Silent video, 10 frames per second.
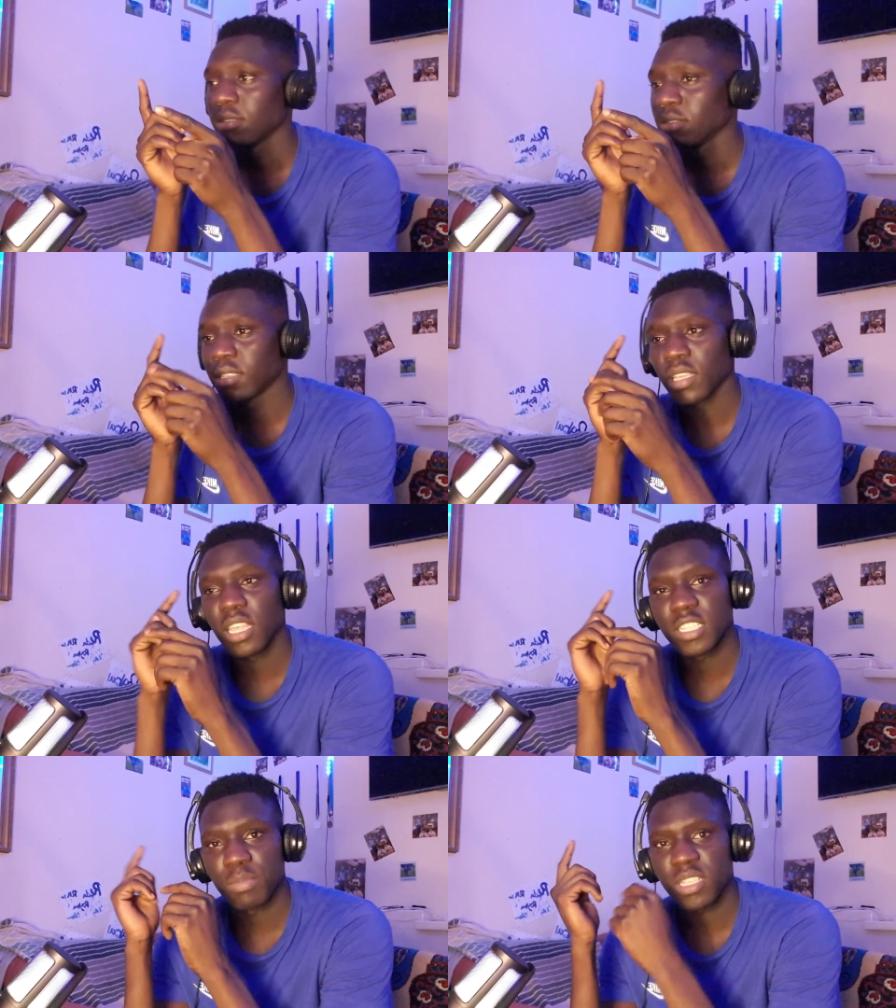They said that
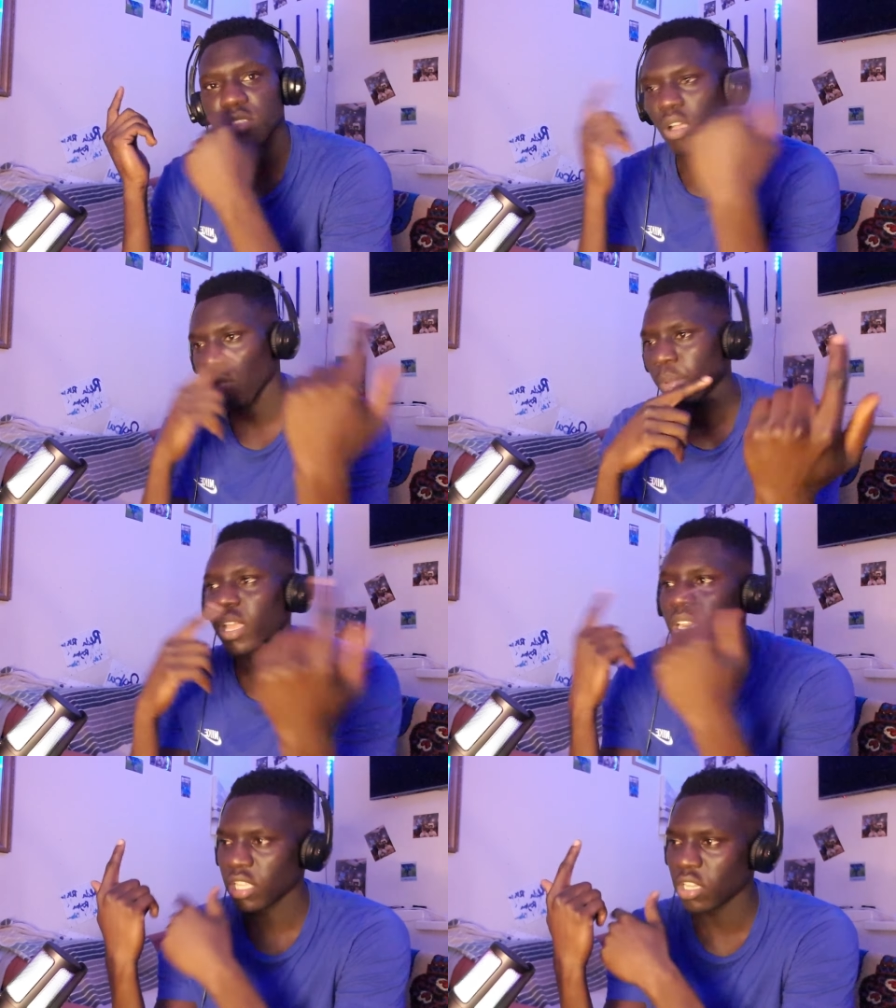it's mixed
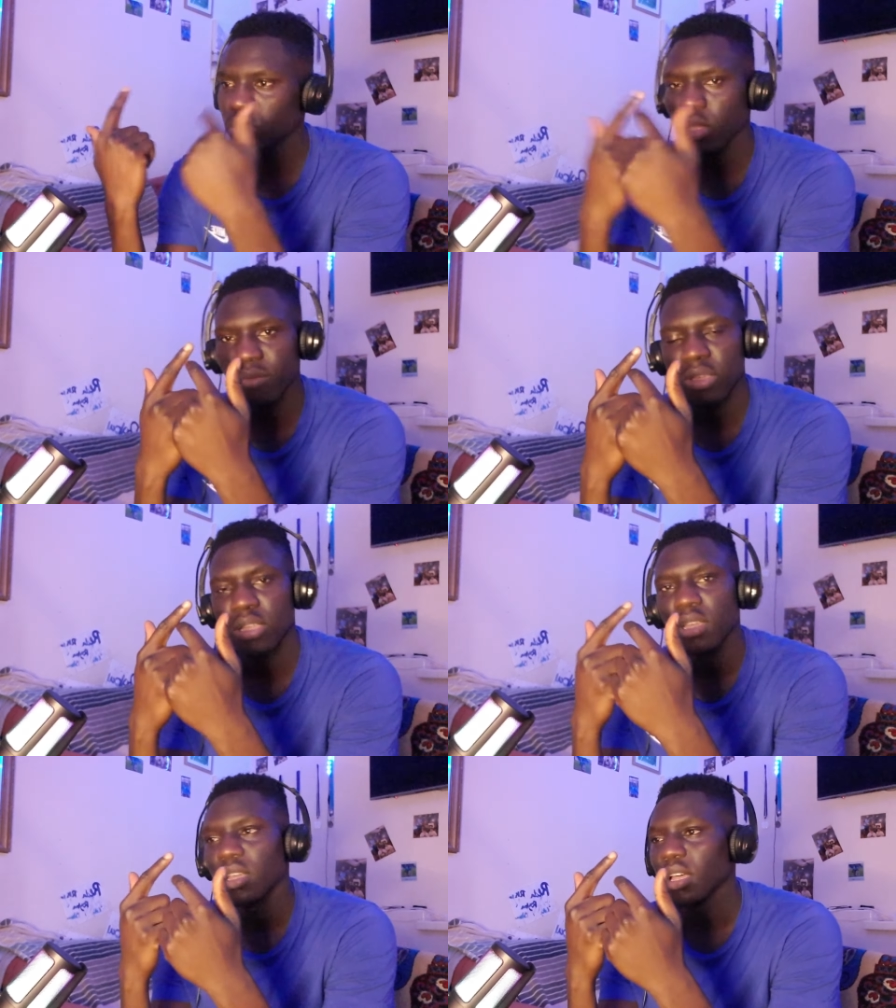Arabic and English together,
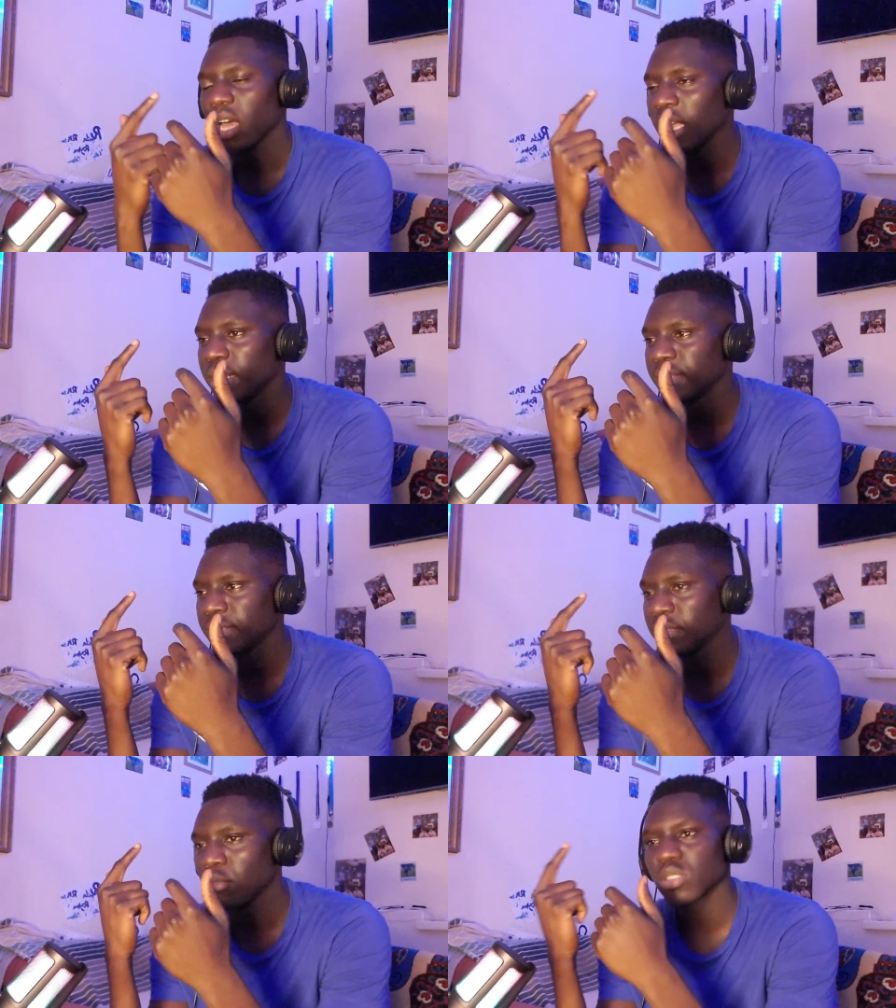
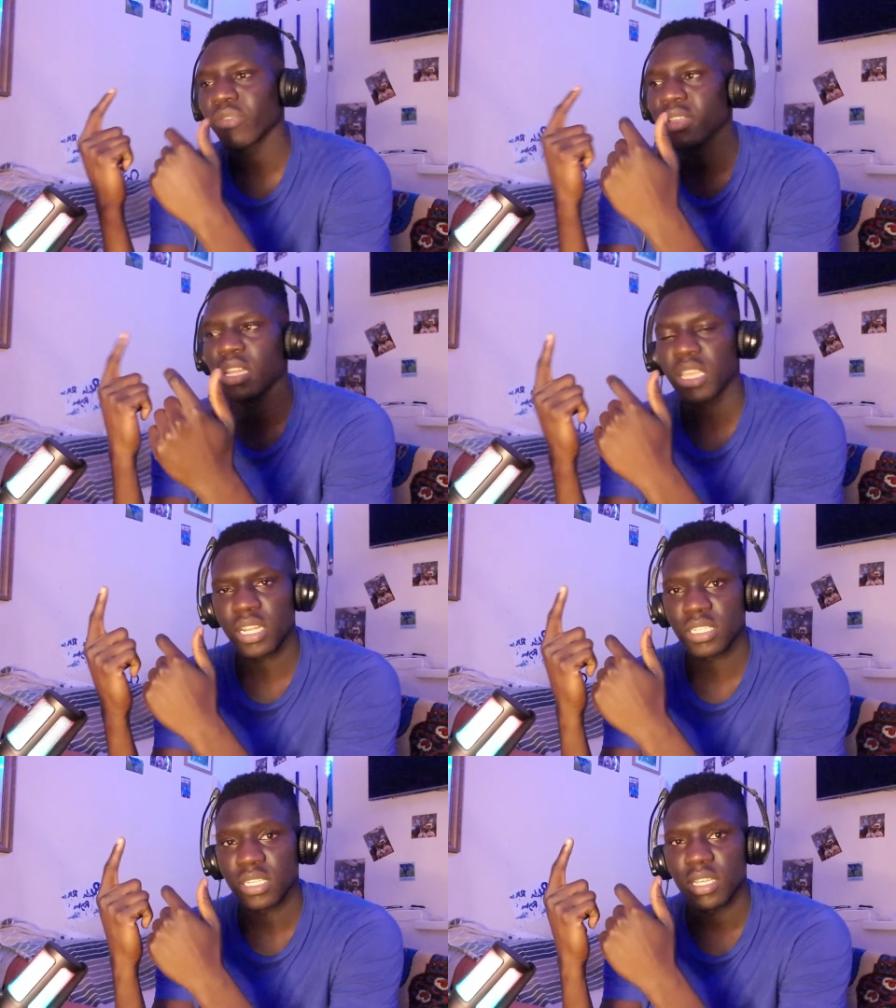and most of it in
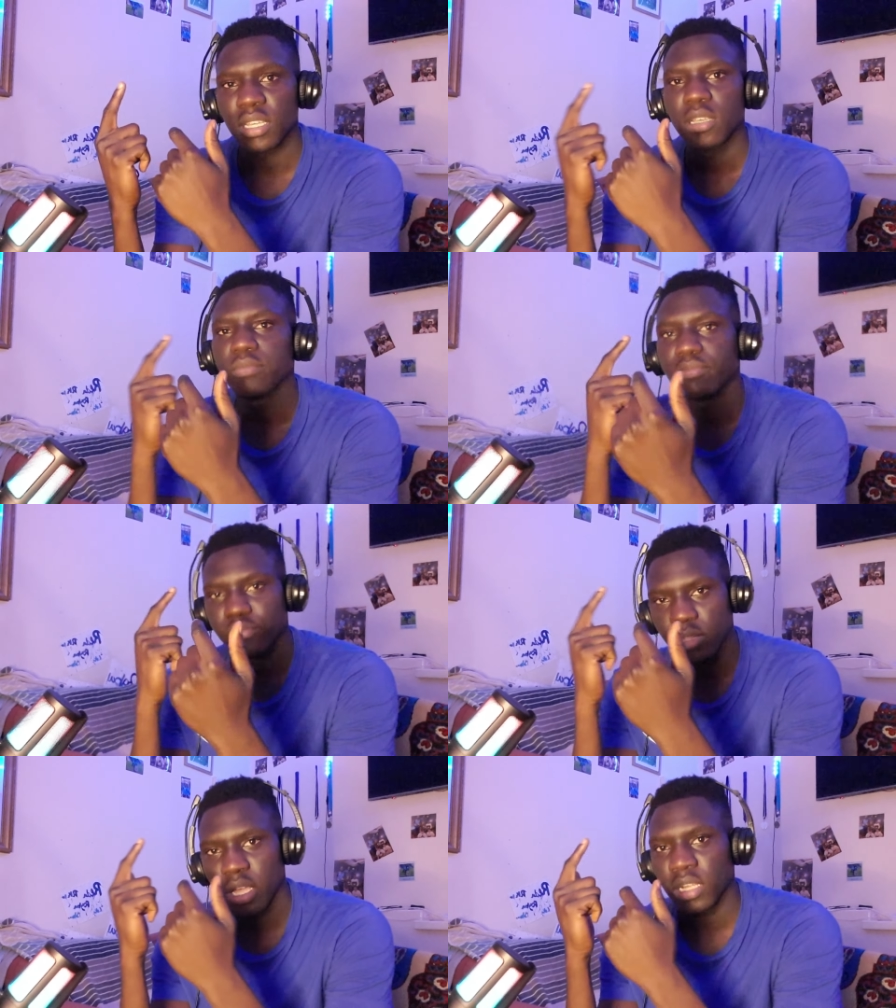English,
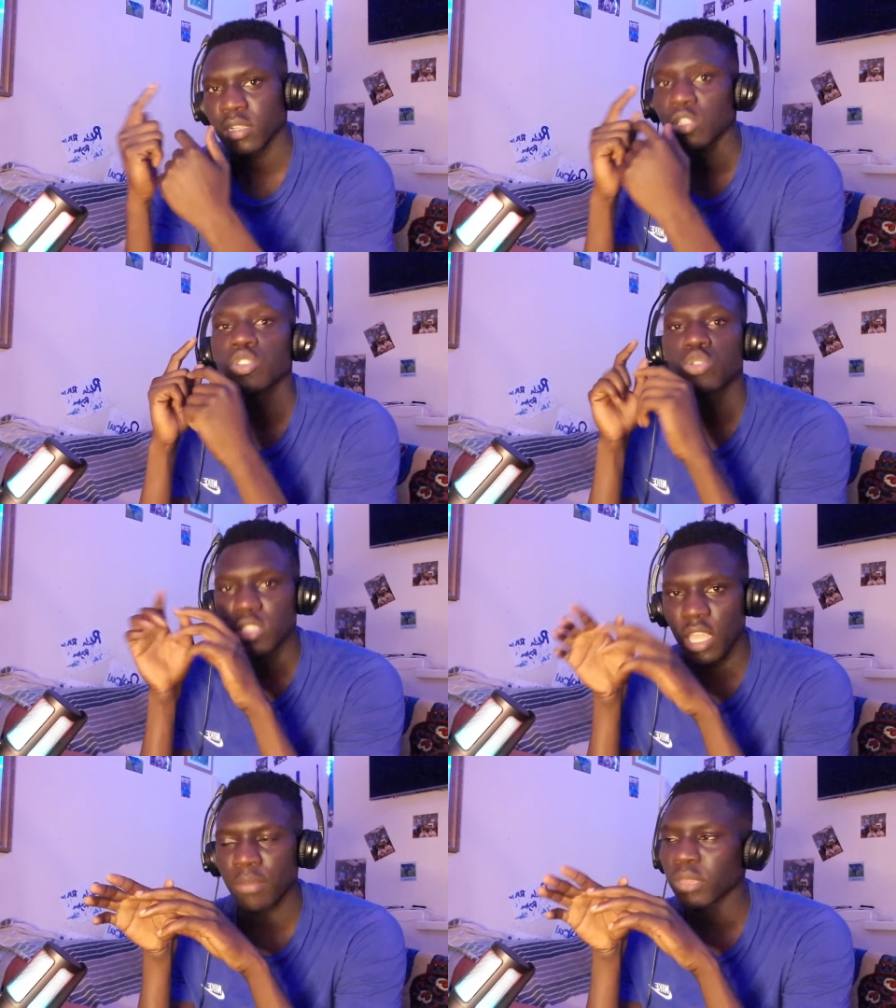and it's
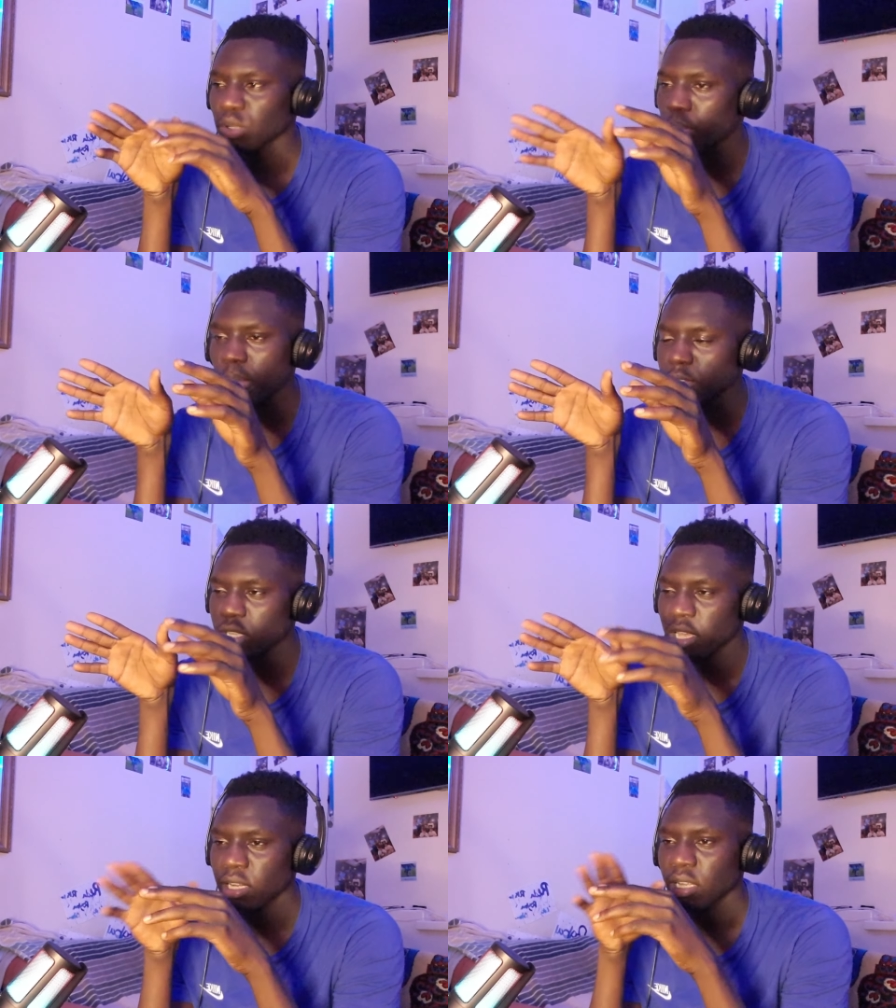deep, that's what people are
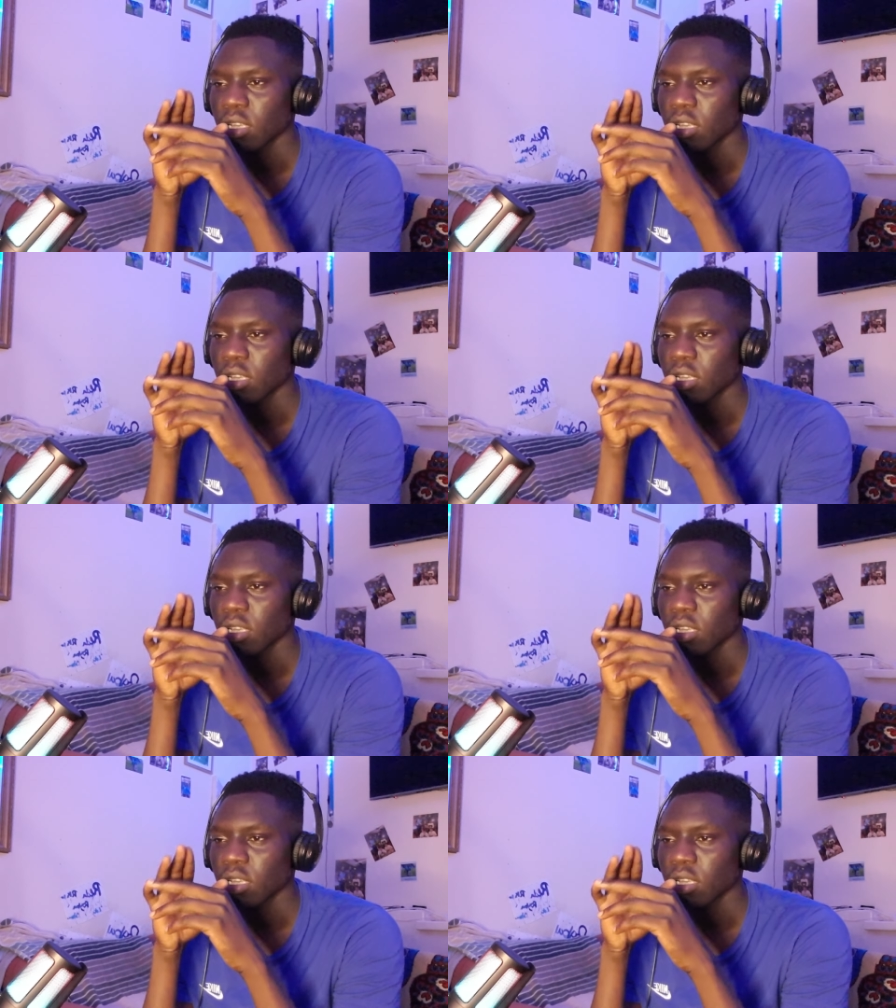saying.